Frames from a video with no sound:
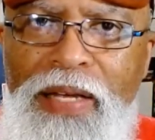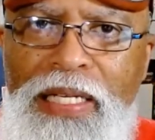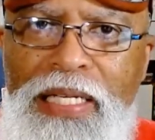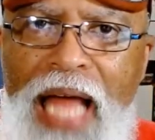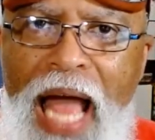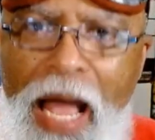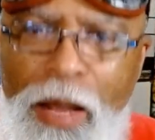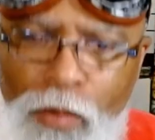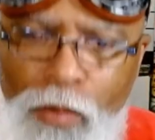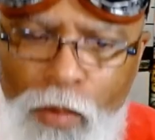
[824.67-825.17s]

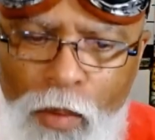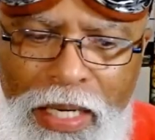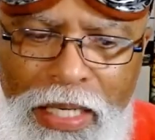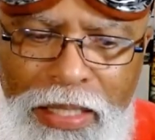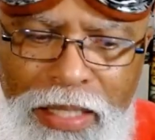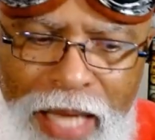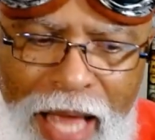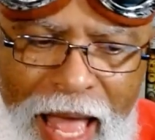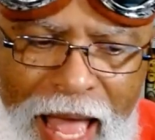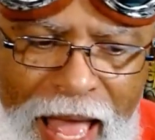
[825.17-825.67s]
I wanted
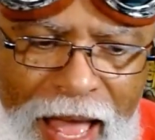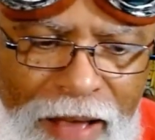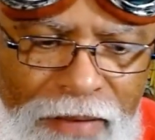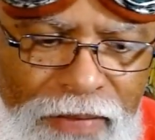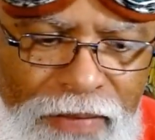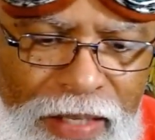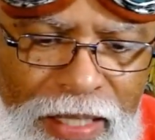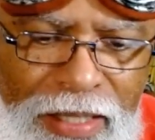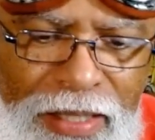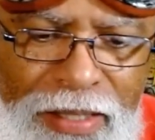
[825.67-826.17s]
to have
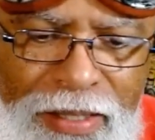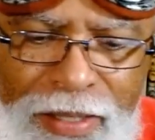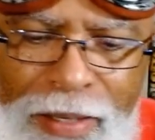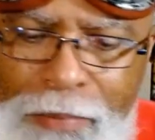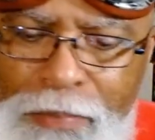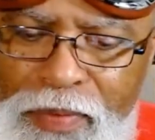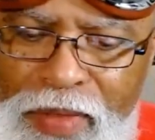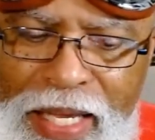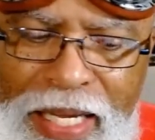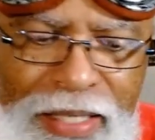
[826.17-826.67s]
some
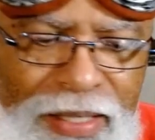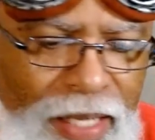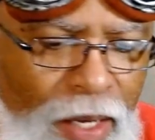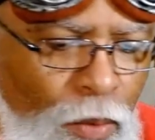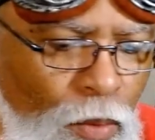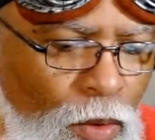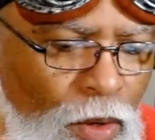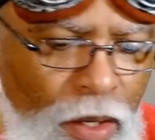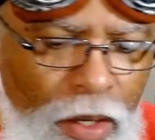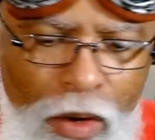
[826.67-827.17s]
things that
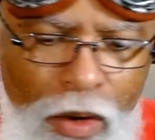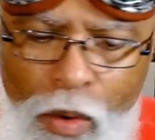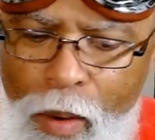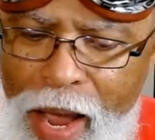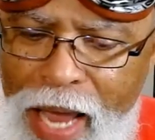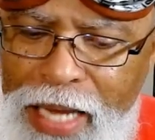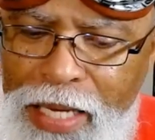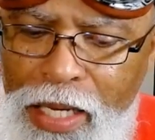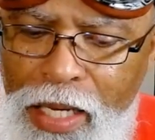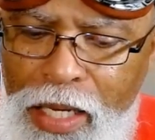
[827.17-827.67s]
weren't
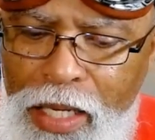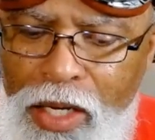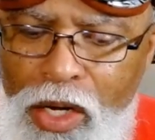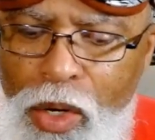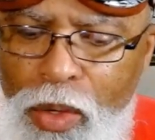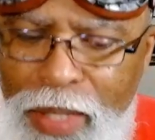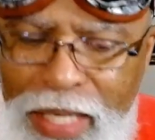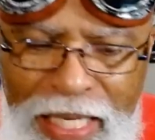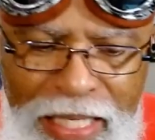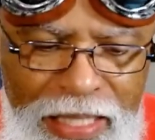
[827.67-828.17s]
quite
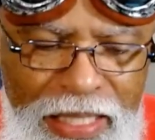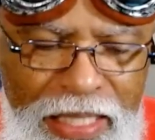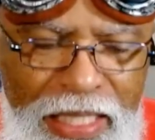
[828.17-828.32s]
cohesive